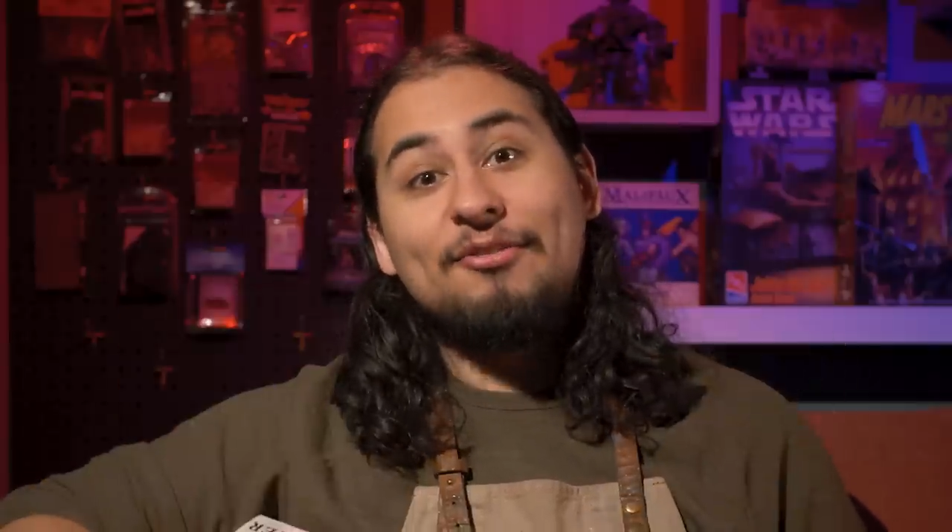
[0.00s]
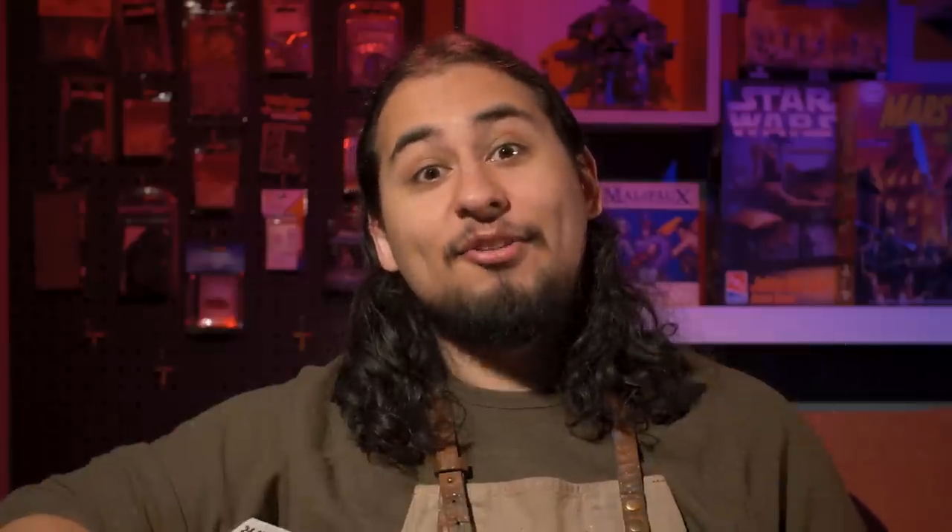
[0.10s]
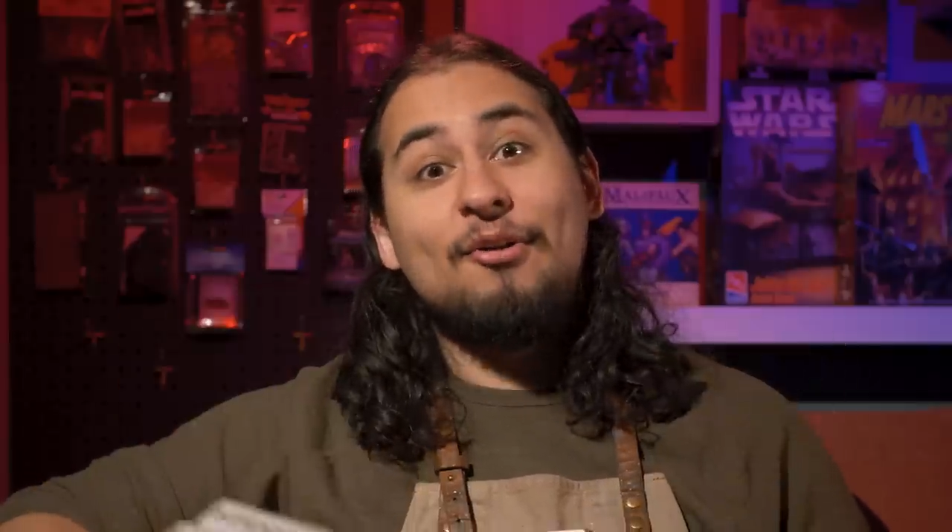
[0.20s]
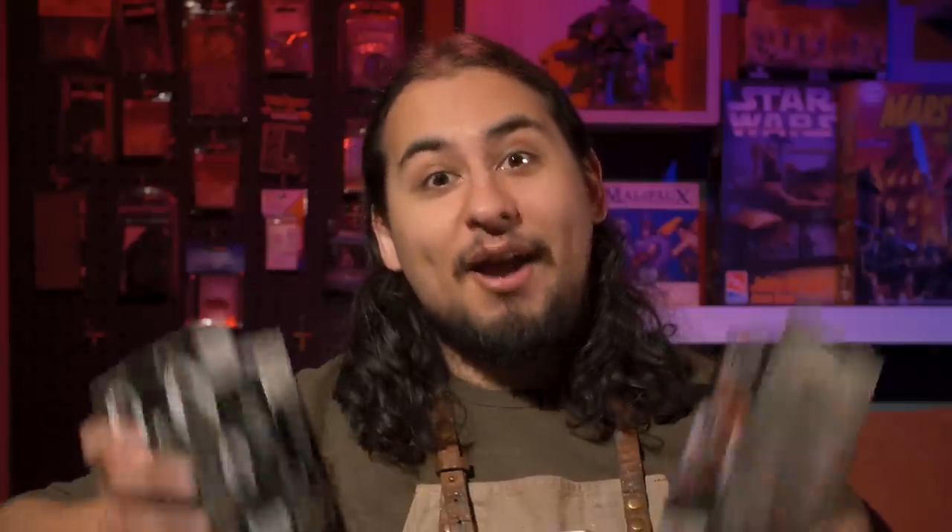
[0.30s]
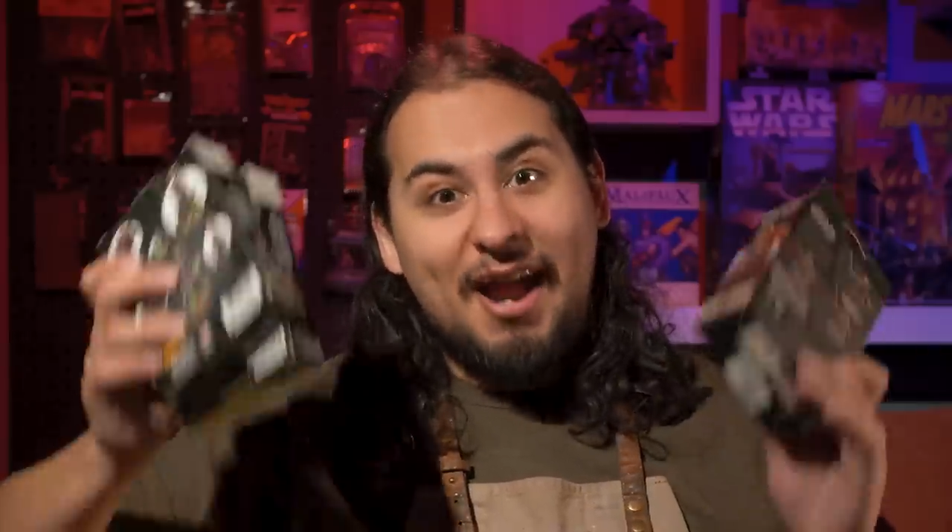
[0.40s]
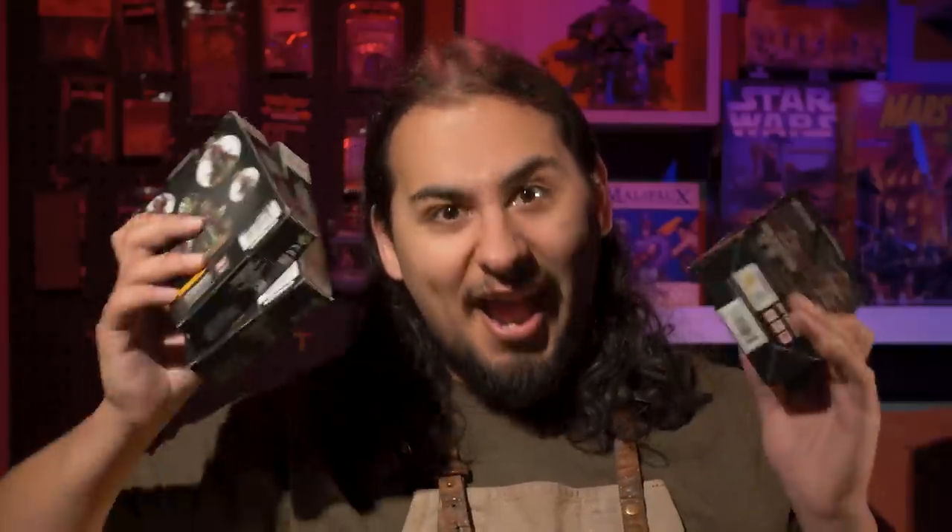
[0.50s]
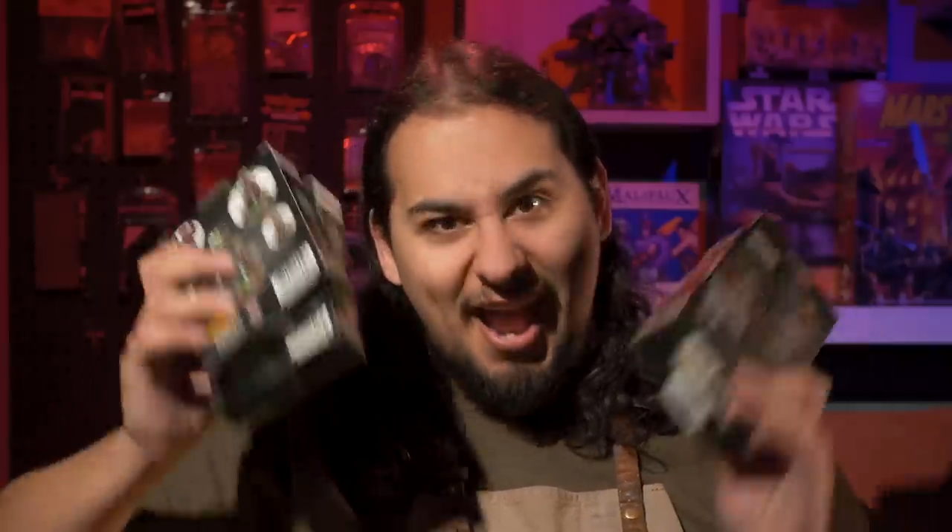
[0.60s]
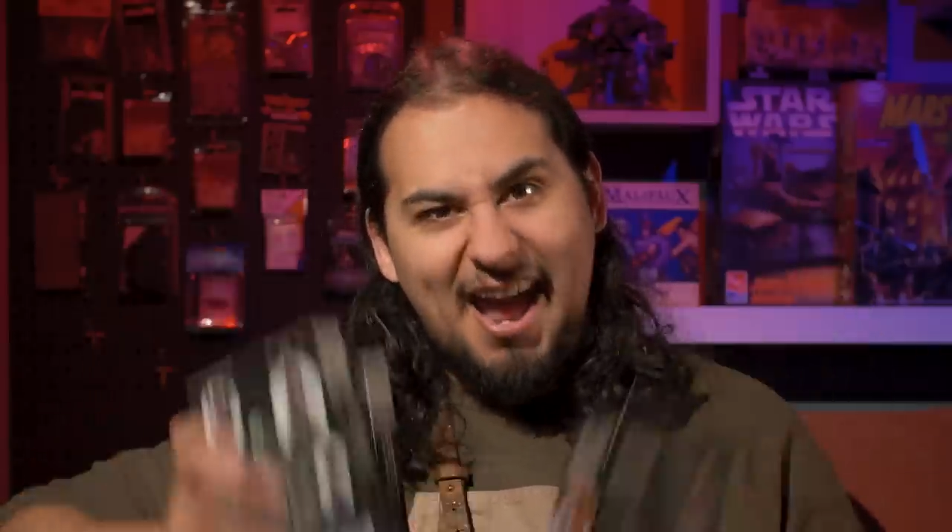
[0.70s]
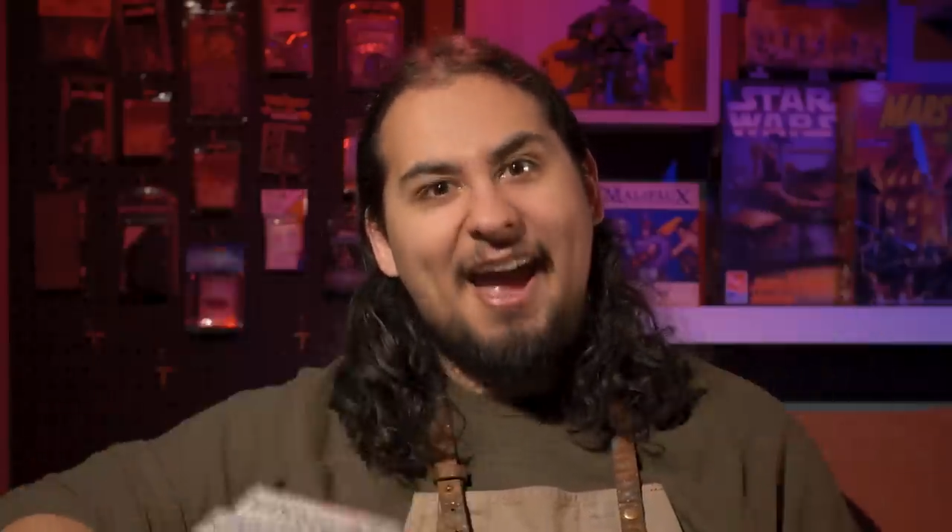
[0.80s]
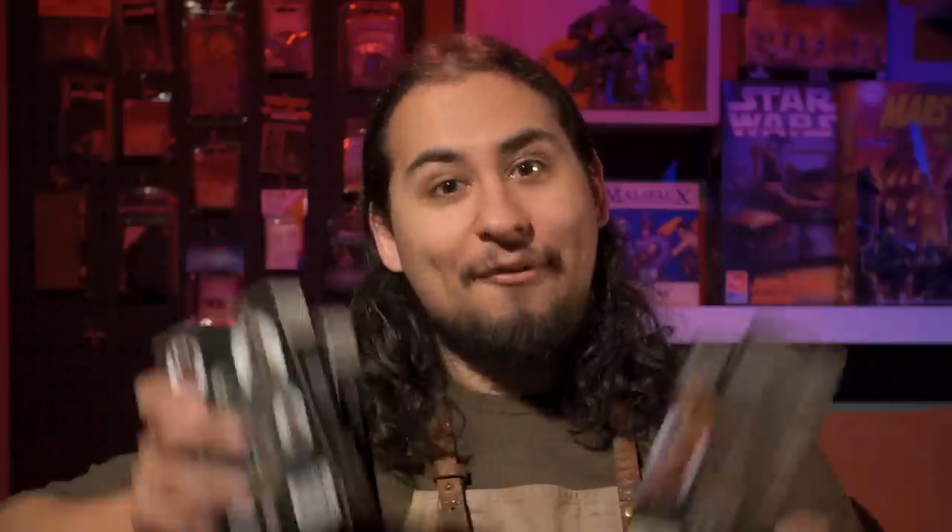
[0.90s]
so I
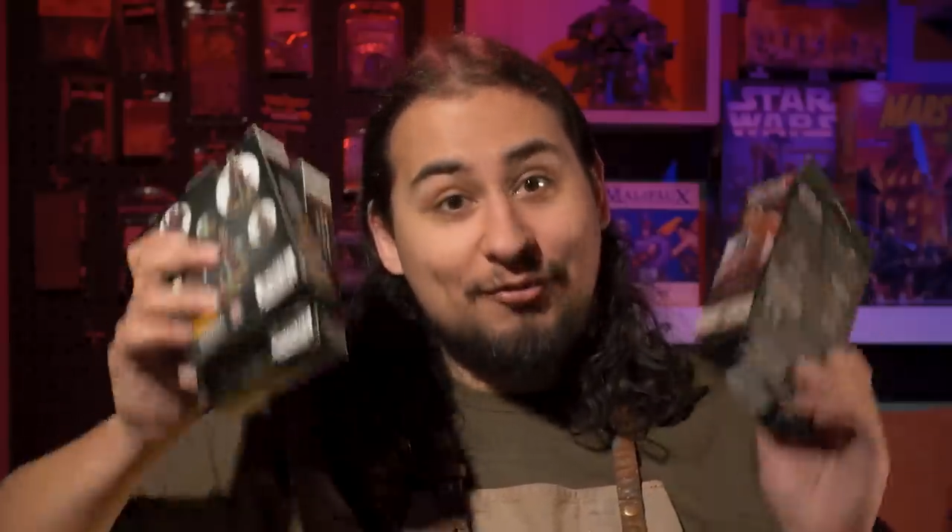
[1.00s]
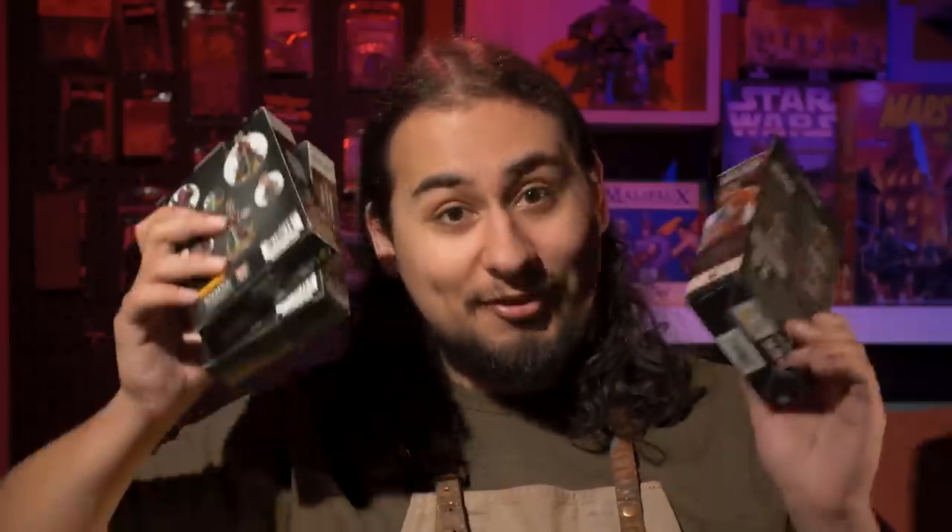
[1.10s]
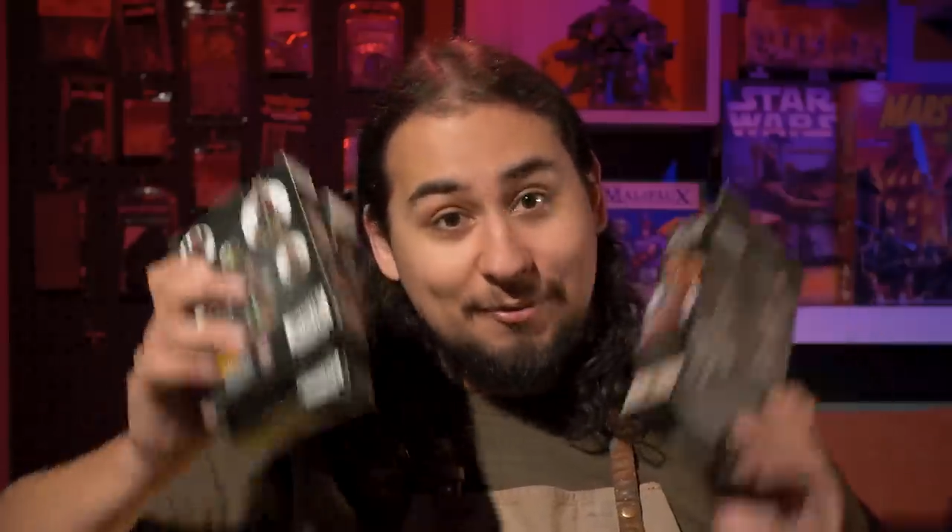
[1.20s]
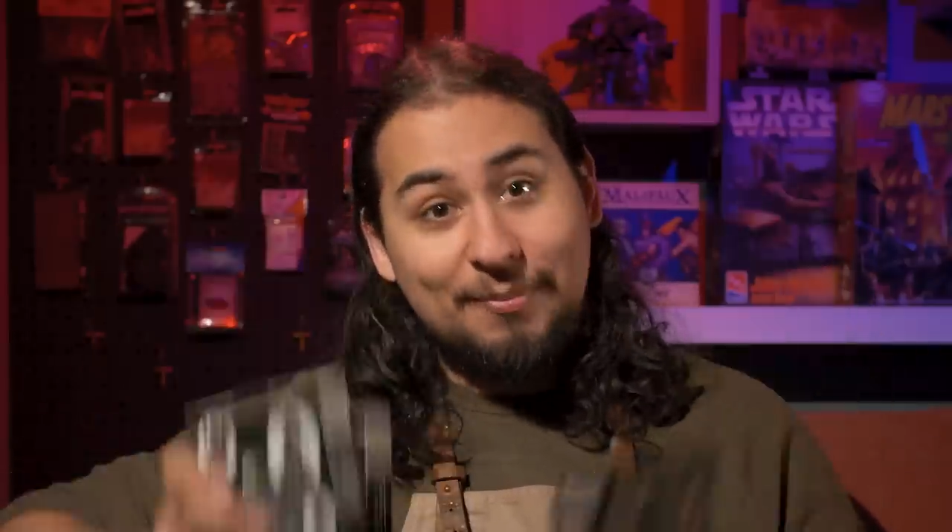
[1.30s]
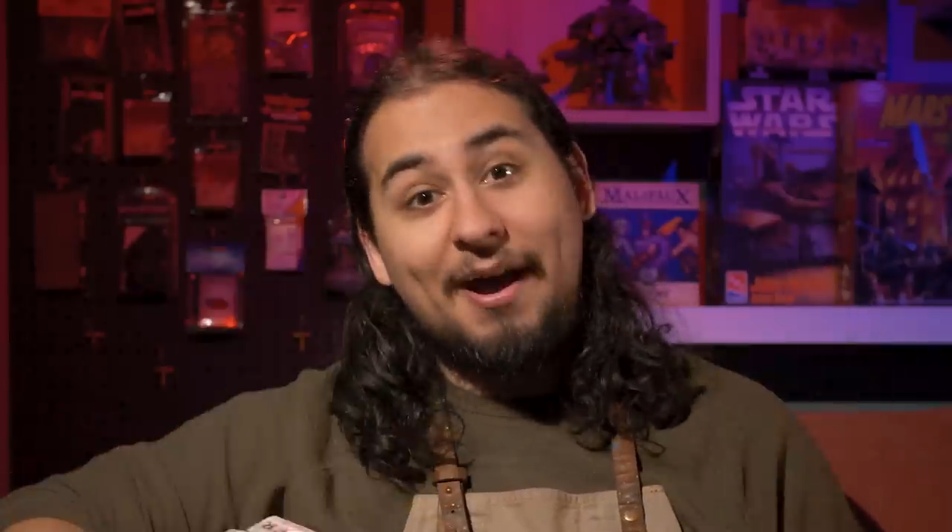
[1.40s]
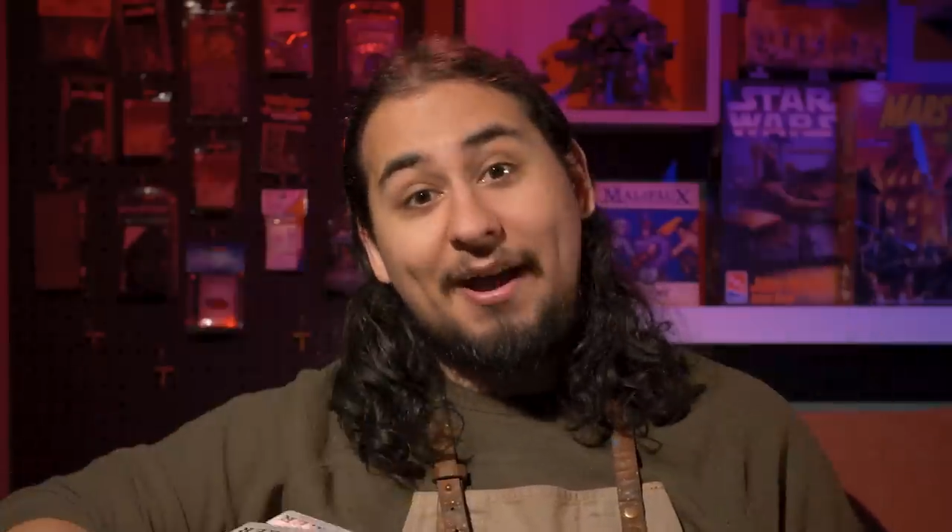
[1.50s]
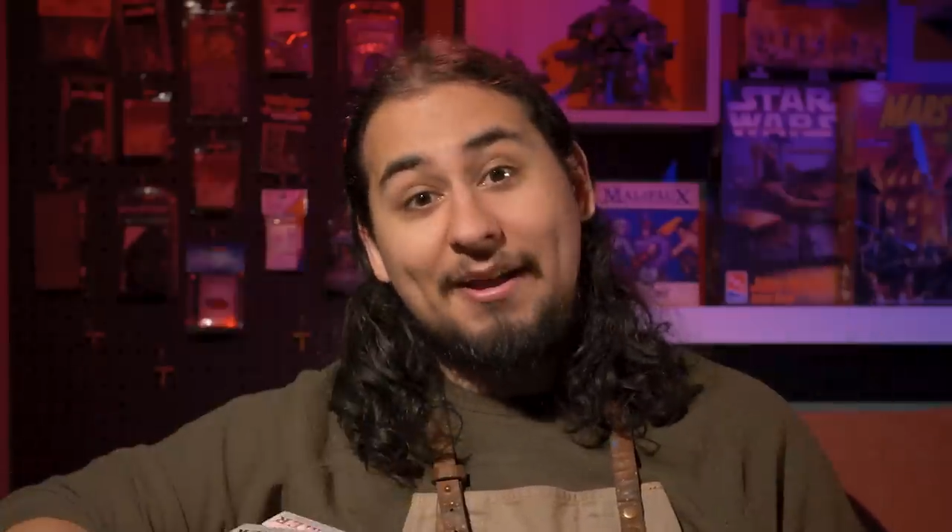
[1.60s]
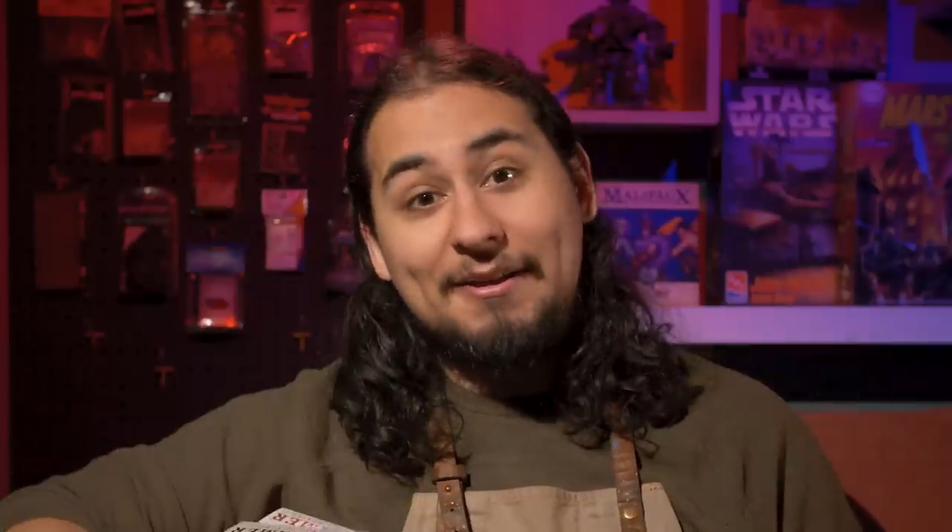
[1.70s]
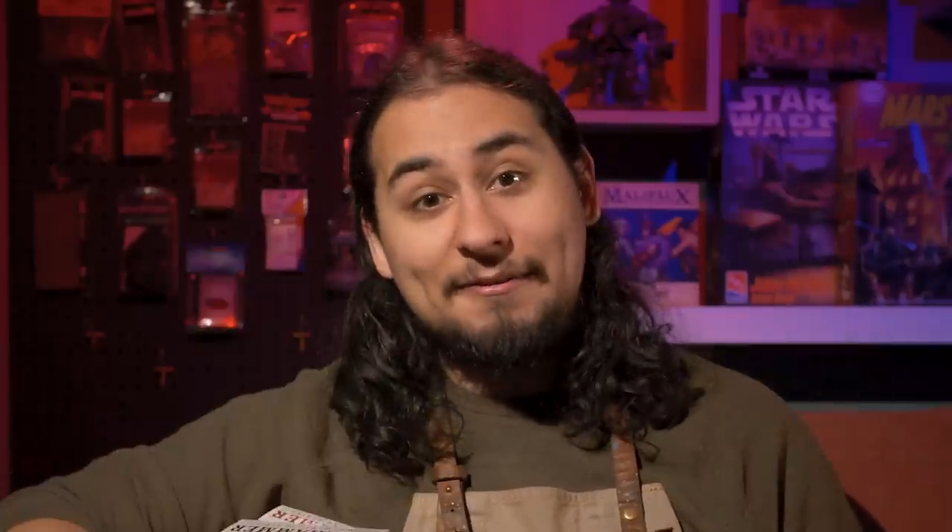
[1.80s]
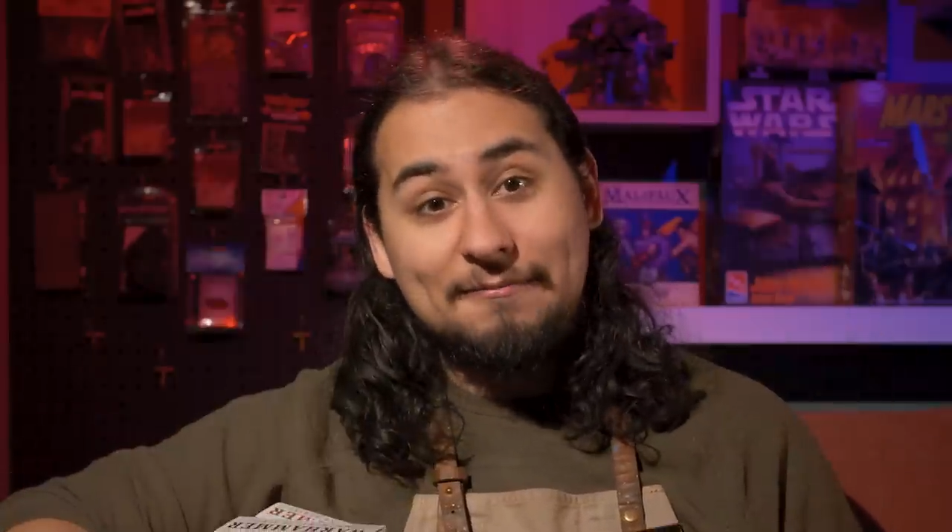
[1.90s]
have to
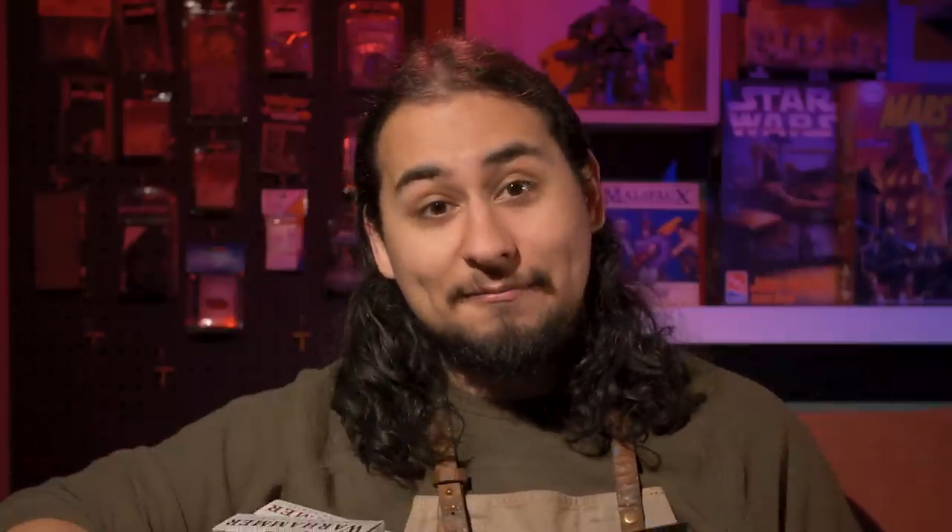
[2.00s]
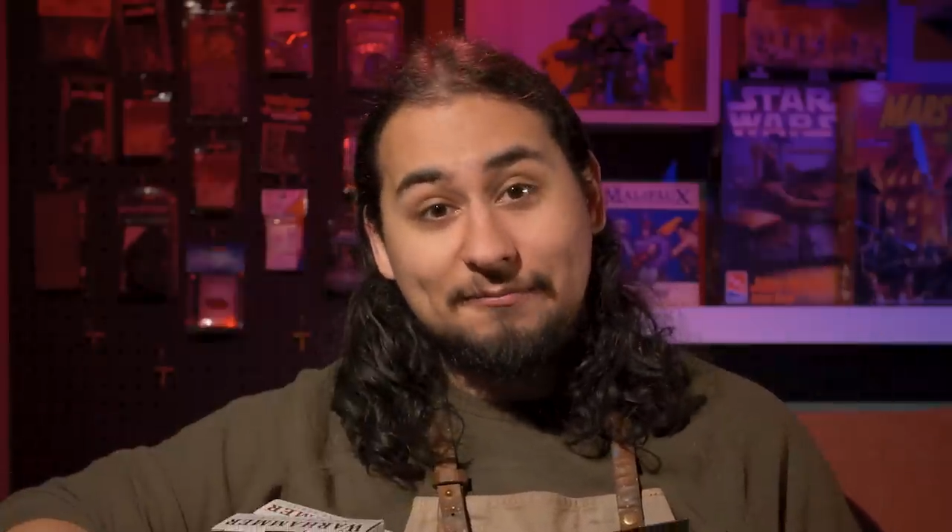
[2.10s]
buy.